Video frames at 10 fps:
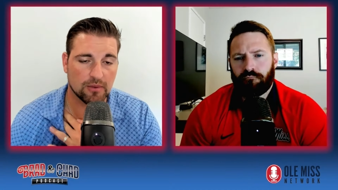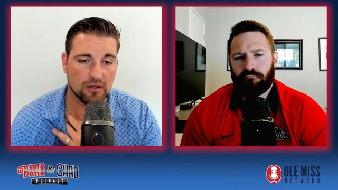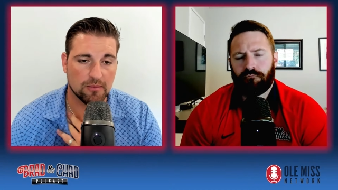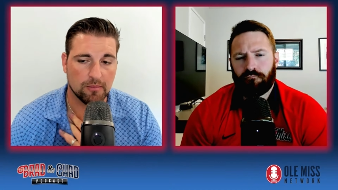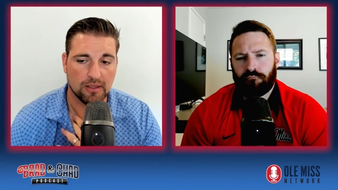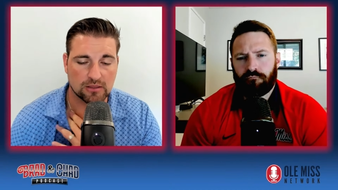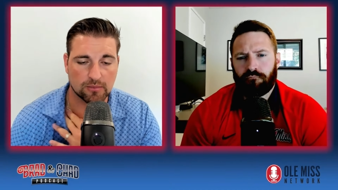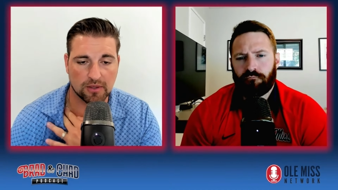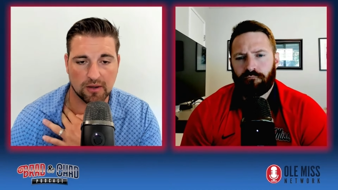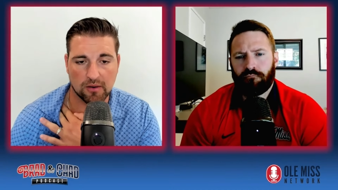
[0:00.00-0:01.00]
Speaker 1: him, um, blitz him
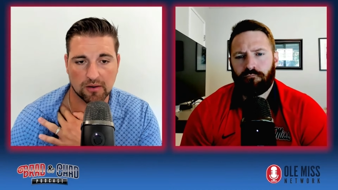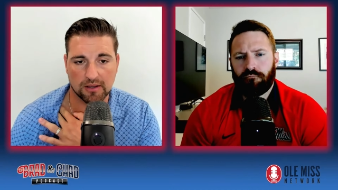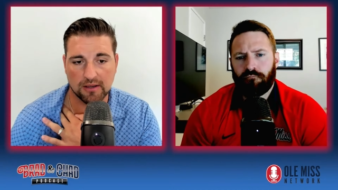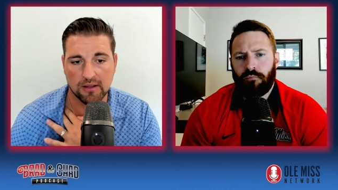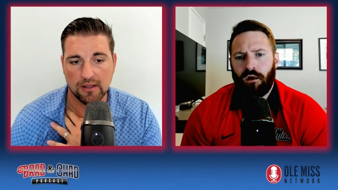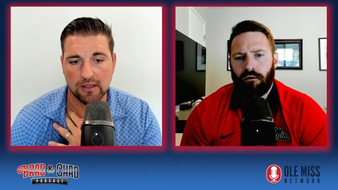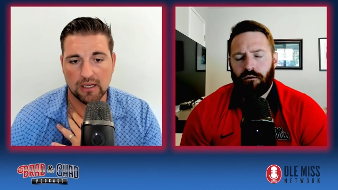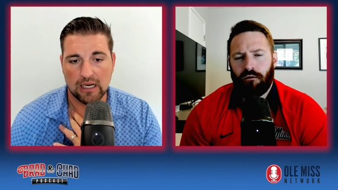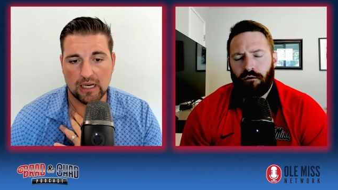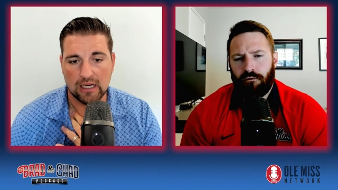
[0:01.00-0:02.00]
pretty hard, and
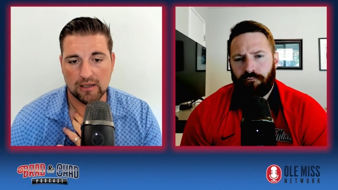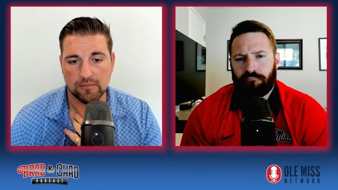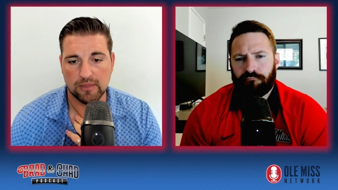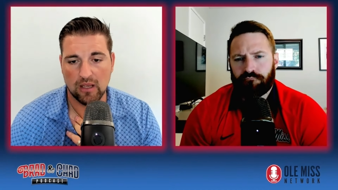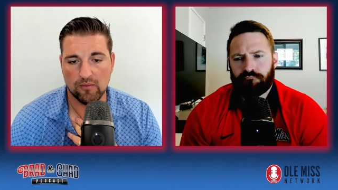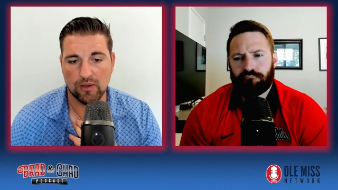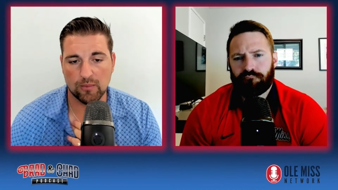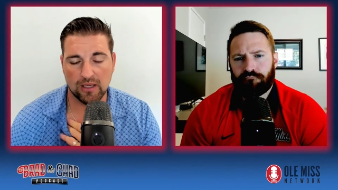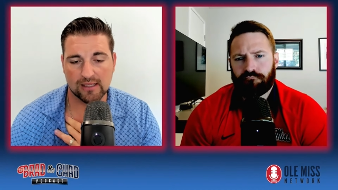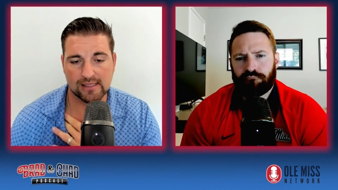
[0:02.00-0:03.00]
um, yeah, if we,
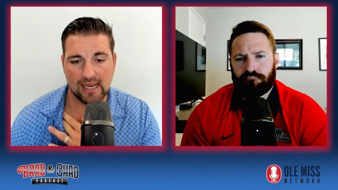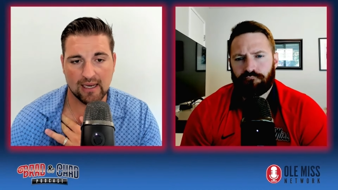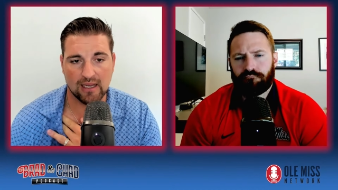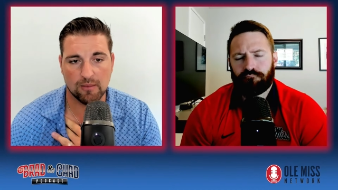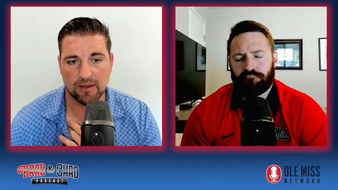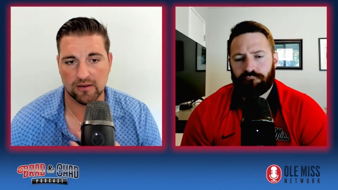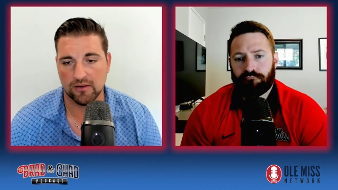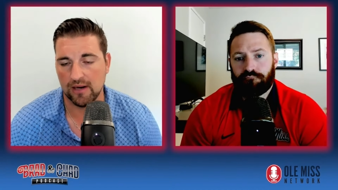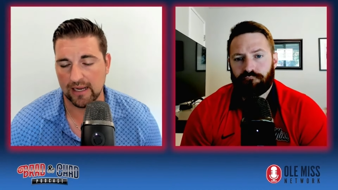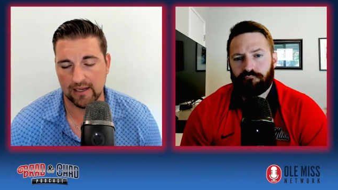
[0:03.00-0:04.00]
we contain him, they're
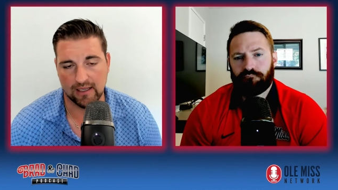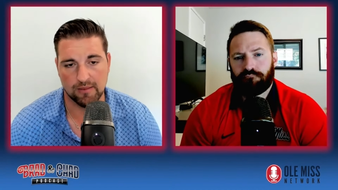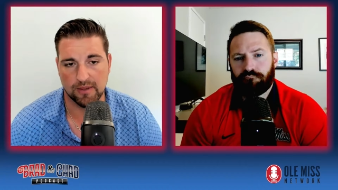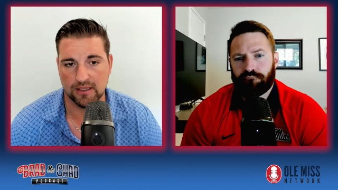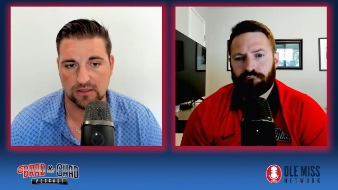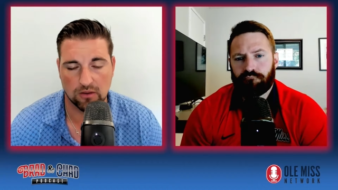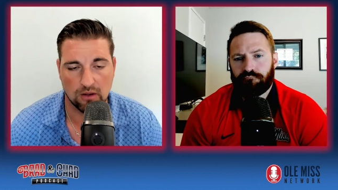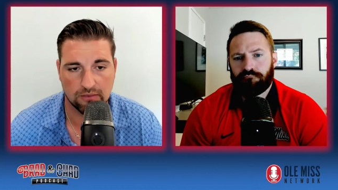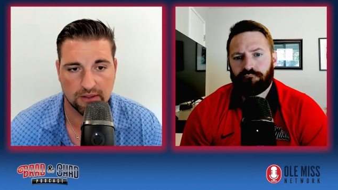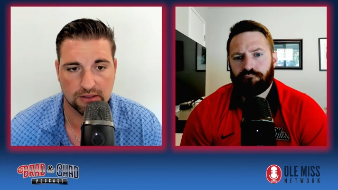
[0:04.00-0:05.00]
they're not going to get much on
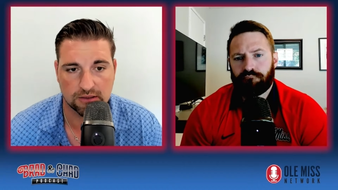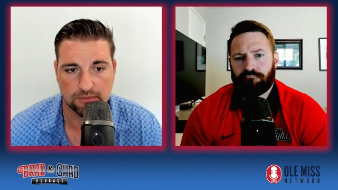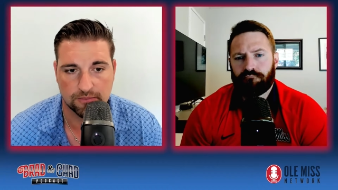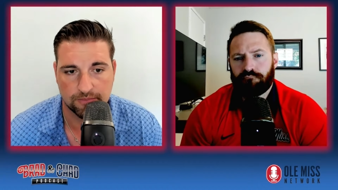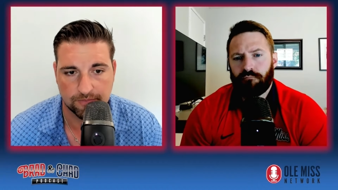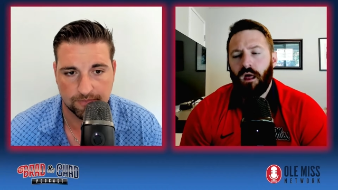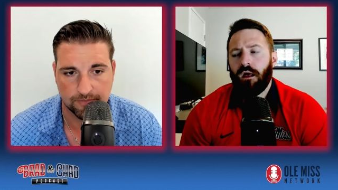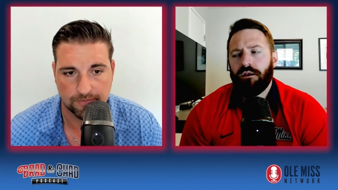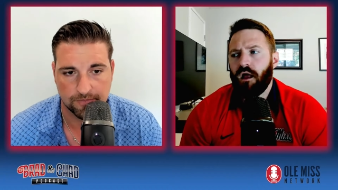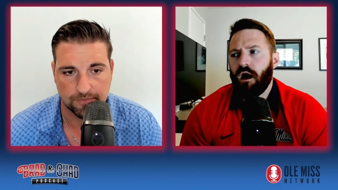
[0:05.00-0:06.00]
offense.
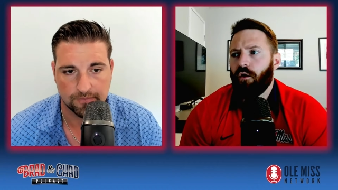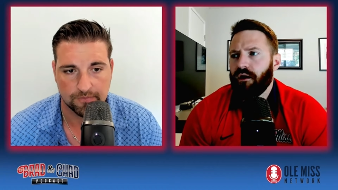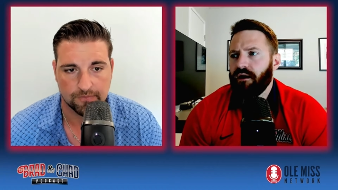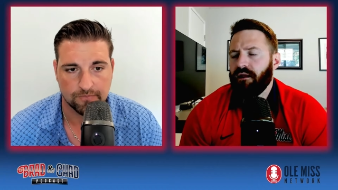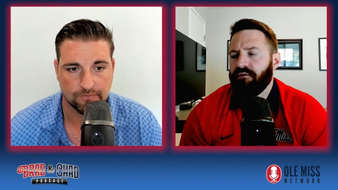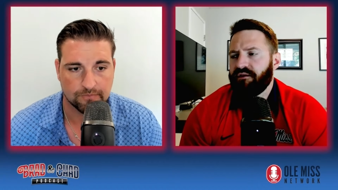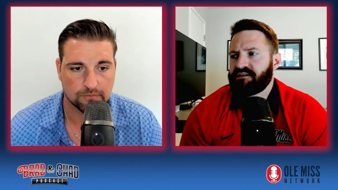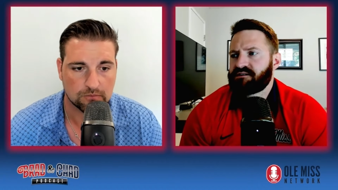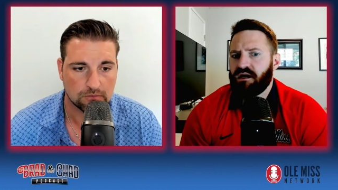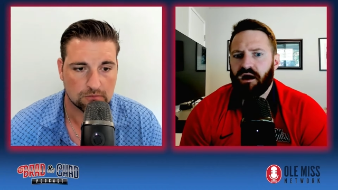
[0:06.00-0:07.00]
Speaker 2: No, and
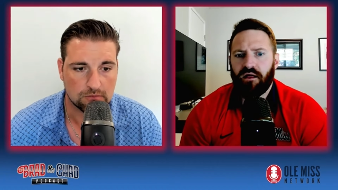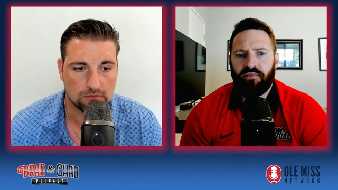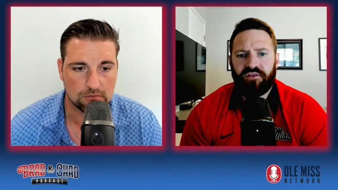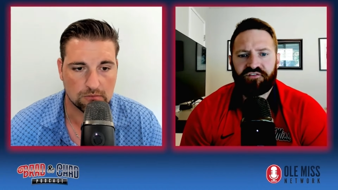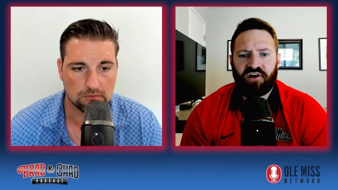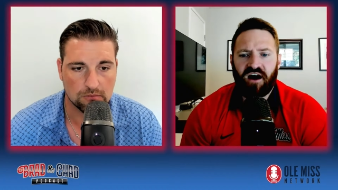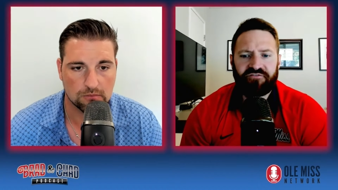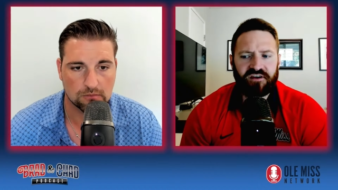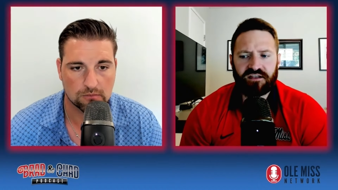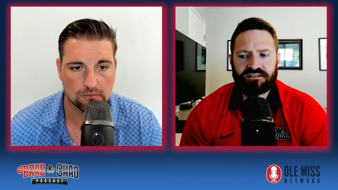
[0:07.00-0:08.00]
this uh, this
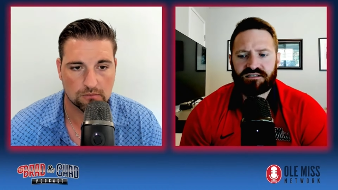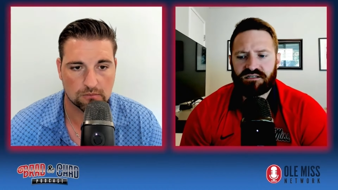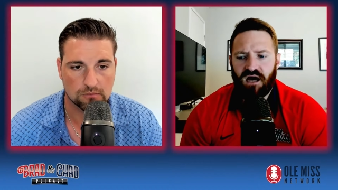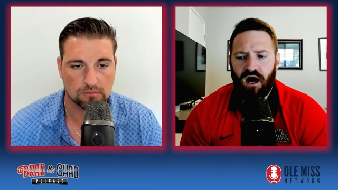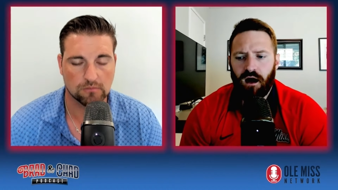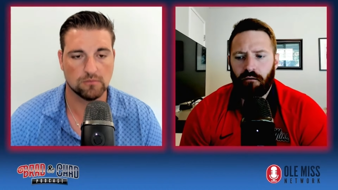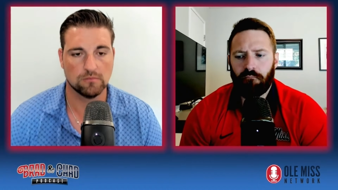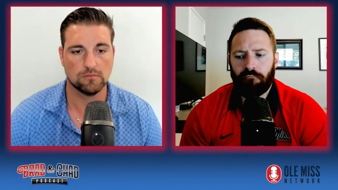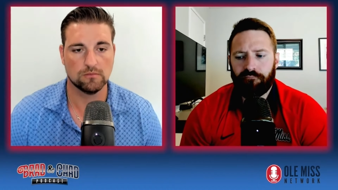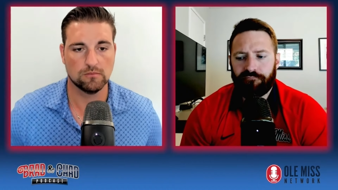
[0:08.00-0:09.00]
offense,
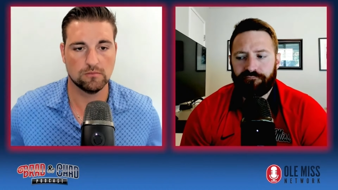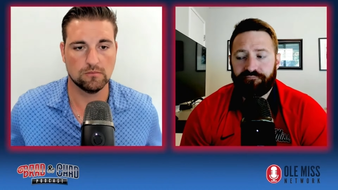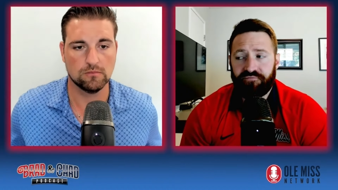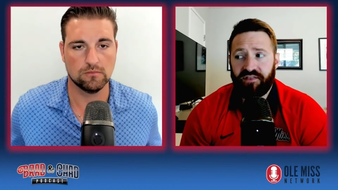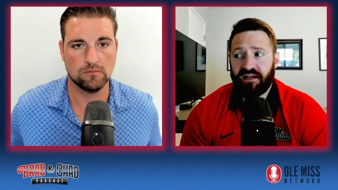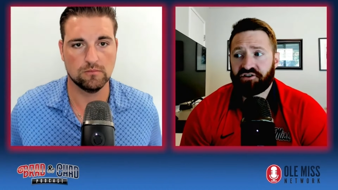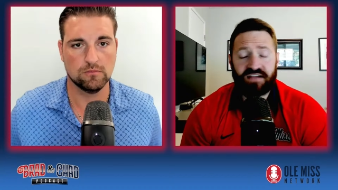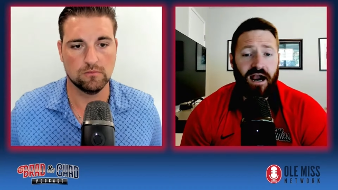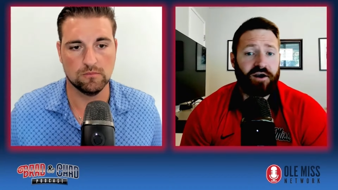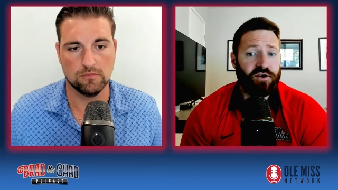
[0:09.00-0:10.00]
um, they just
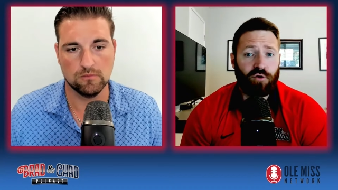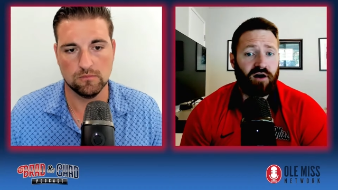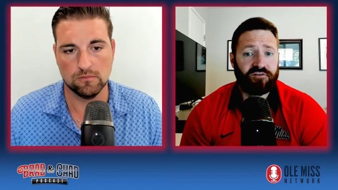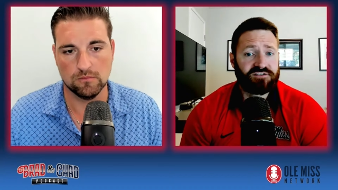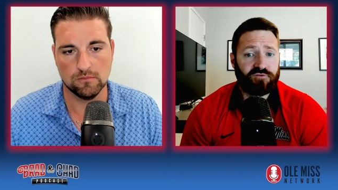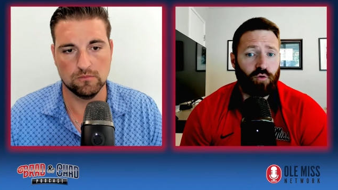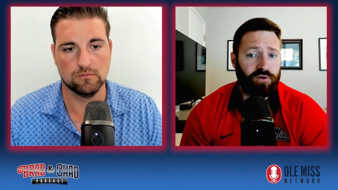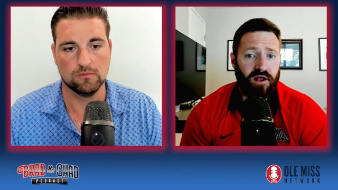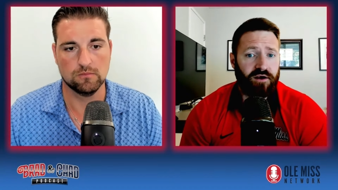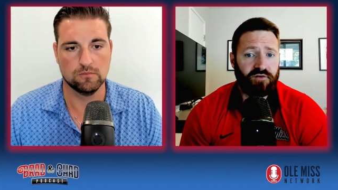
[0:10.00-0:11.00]
hired a new offensive
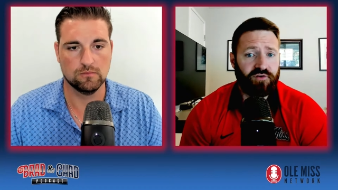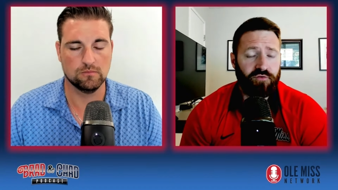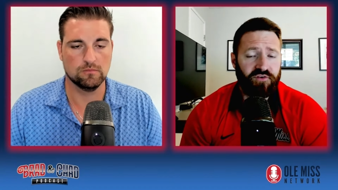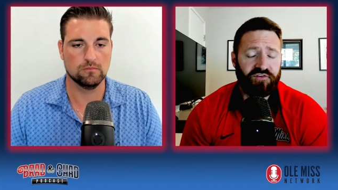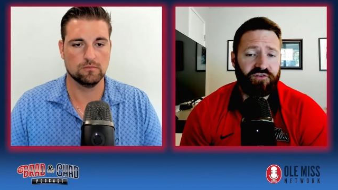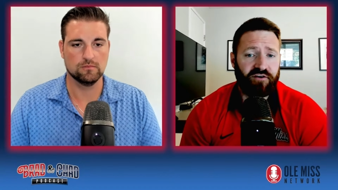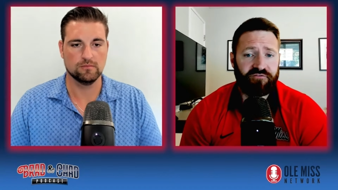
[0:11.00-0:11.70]
coordinator. So this is their